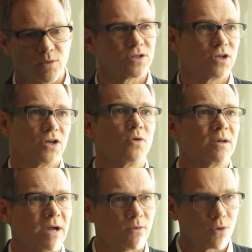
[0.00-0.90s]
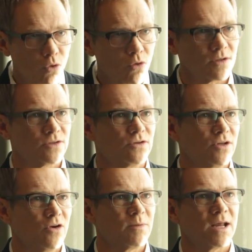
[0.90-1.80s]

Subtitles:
wasn't going to go in my recording studio,